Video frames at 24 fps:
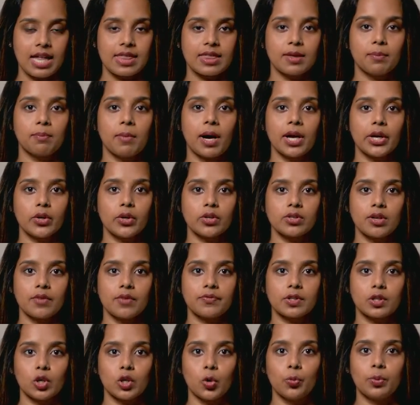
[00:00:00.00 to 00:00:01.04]
The
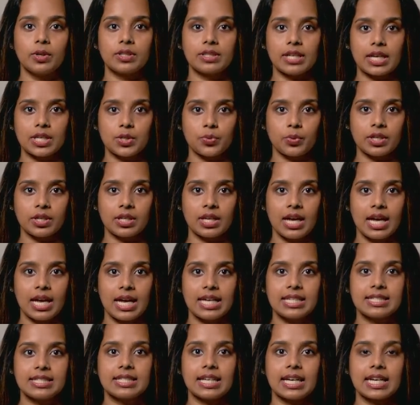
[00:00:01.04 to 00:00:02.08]
Microsoft Global Network
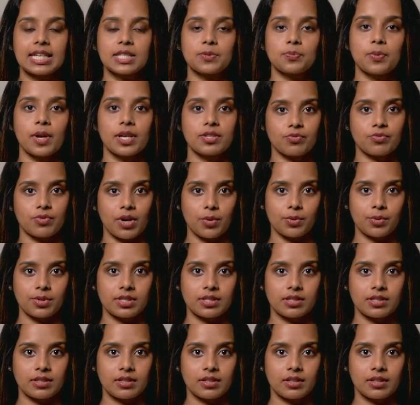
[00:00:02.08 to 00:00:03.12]
is the express route.